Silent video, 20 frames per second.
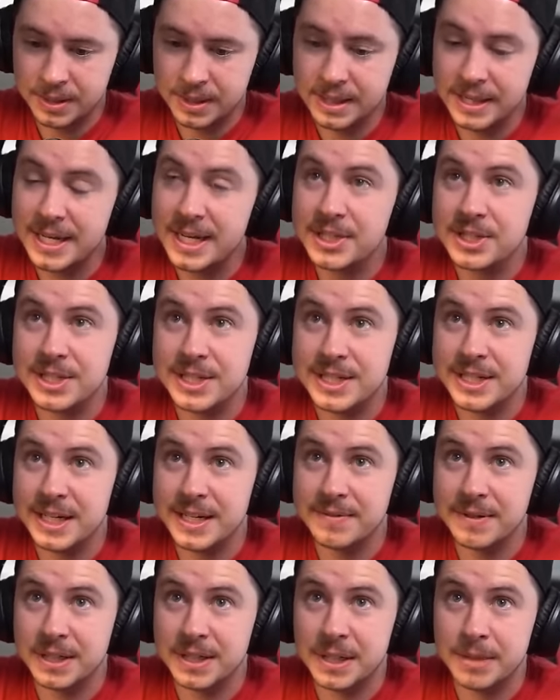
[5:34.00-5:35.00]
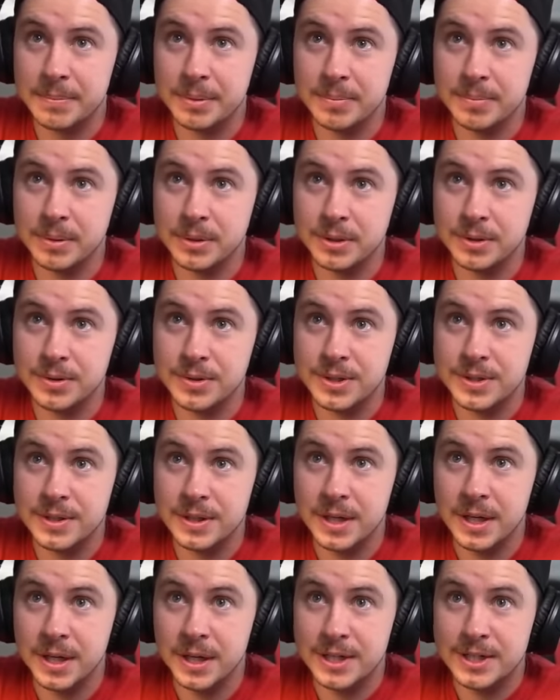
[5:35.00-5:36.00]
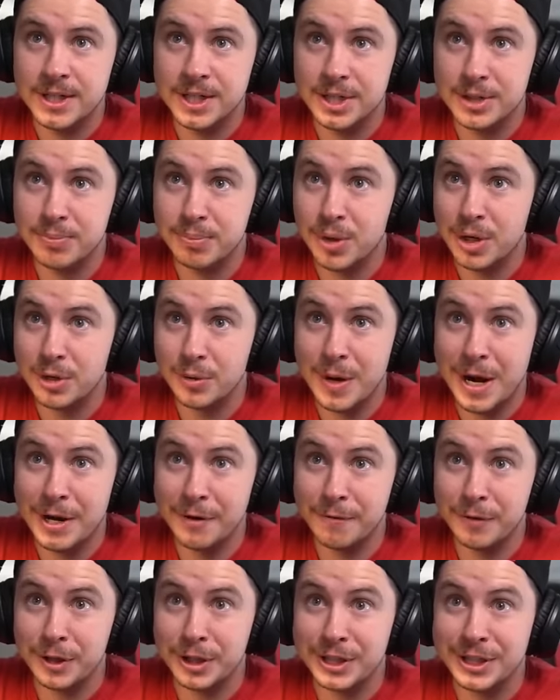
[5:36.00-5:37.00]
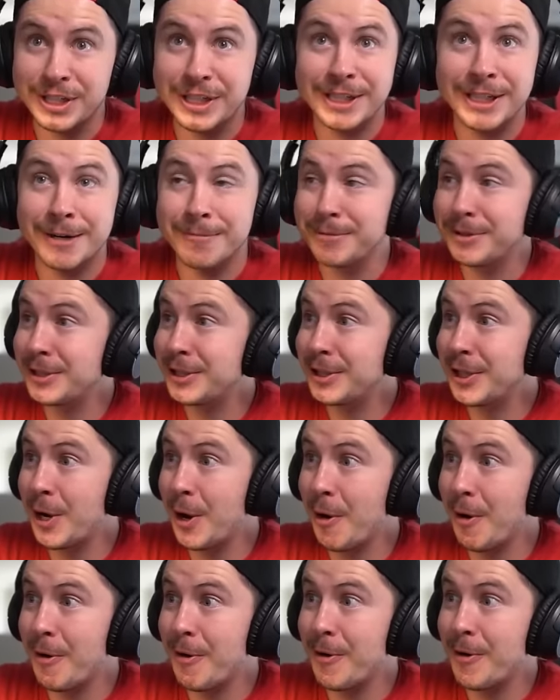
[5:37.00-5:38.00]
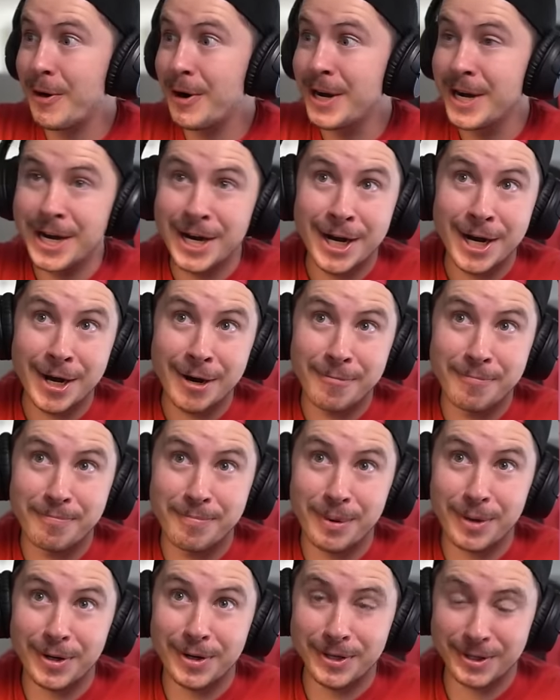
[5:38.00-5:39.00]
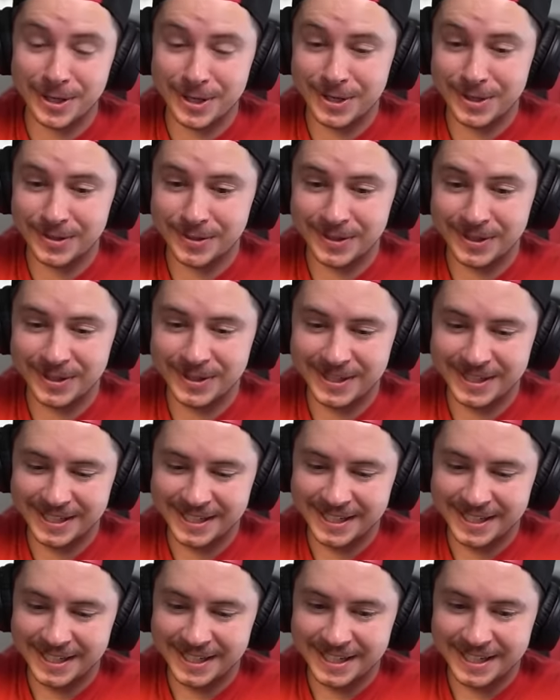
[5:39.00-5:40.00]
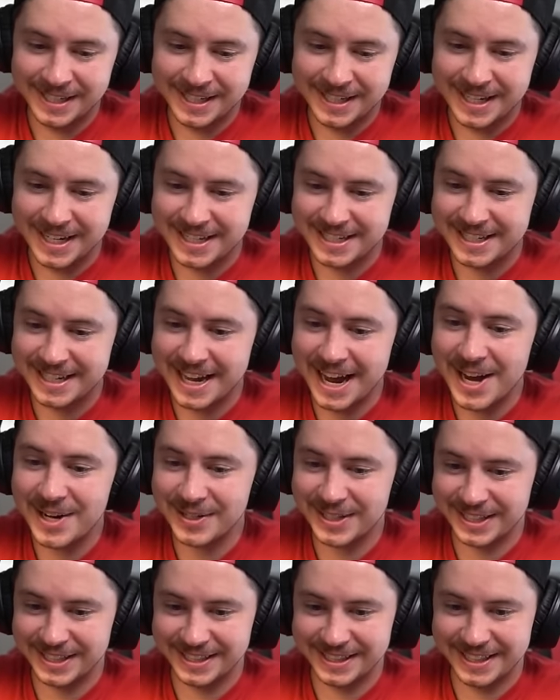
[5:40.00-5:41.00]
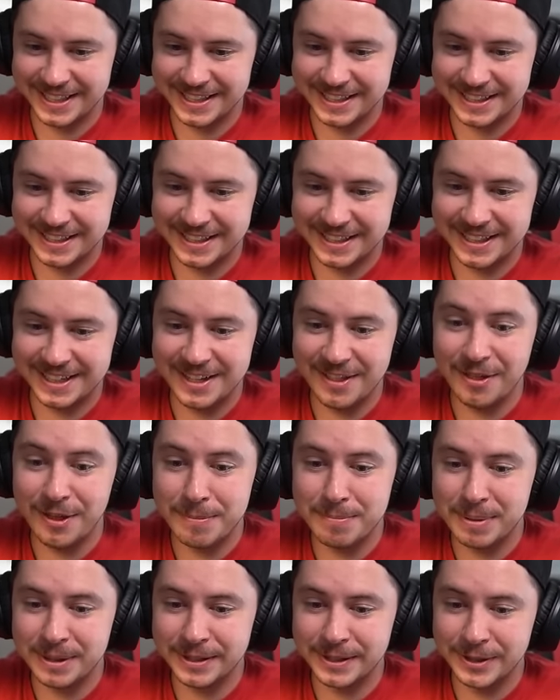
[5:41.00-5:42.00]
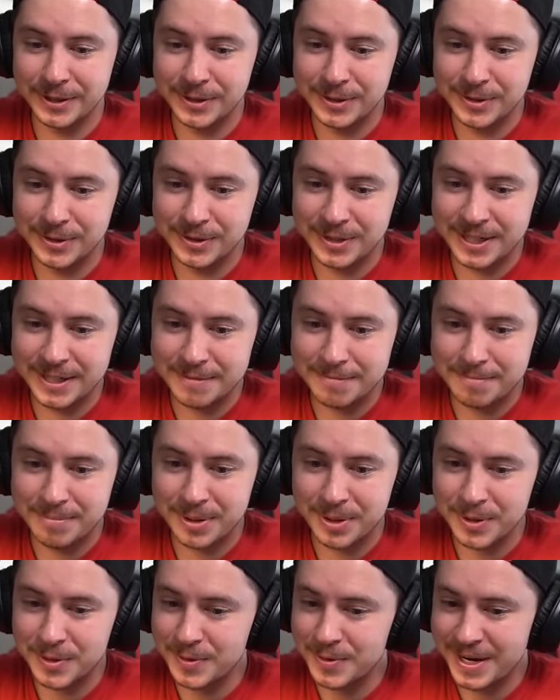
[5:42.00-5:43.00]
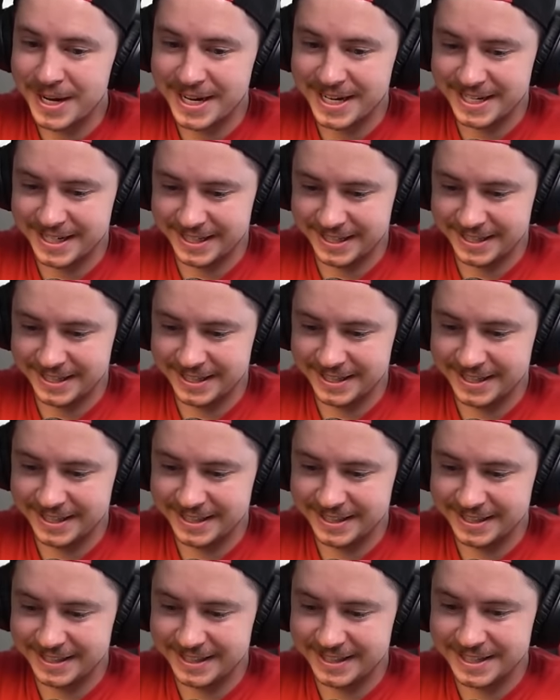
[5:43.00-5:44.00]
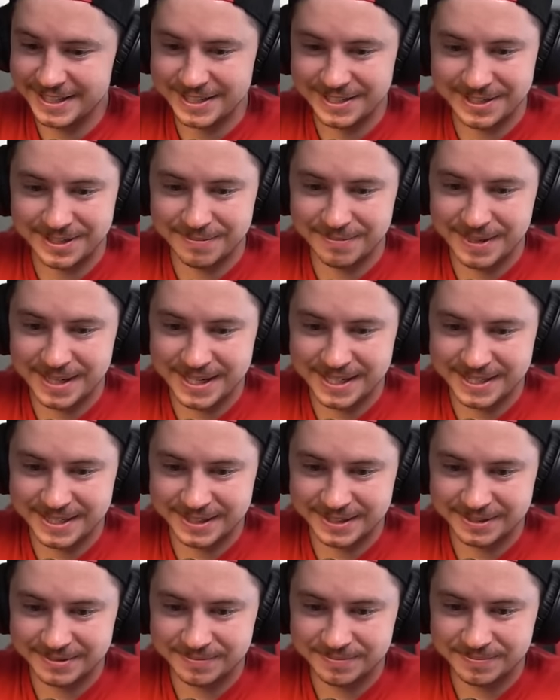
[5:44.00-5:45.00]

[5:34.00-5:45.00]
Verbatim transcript: He actually saved a couple balloons to spread around for cleanup. Yo, Birdo. It's calculated. The balloon parade. This is amazing.